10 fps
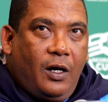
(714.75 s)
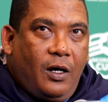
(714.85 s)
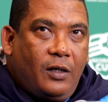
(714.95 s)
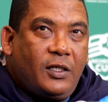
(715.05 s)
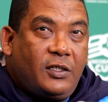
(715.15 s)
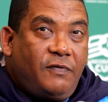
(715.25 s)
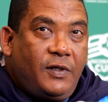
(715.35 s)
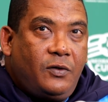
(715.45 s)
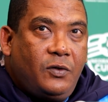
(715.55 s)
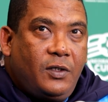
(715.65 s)
that is
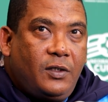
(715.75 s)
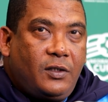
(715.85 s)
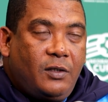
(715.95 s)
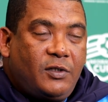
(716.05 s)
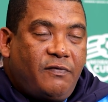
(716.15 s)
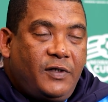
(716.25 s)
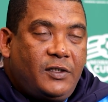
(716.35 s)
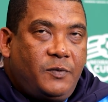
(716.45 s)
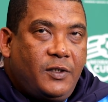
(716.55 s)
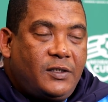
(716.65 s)
very good in terms of
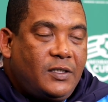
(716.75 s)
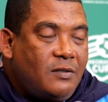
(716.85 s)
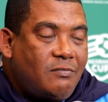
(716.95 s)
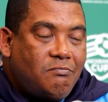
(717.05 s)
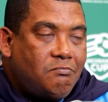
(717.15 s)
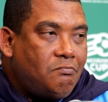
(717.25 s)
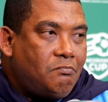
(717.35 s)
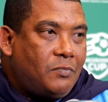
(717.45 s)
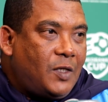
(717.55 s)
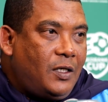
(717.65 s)
experts
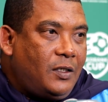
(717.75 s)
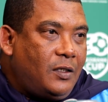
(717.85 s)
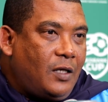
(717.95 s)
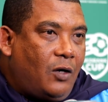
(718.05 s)
in